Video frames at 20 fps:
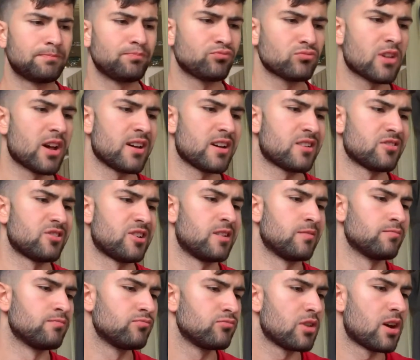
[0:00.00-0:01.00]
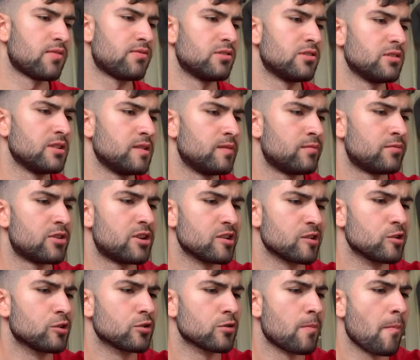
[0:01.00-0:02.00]
8 out of 10, definitely. Very
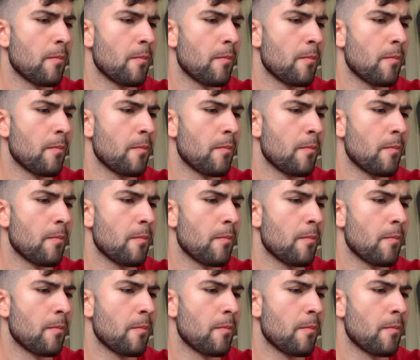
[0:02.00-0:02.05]
good.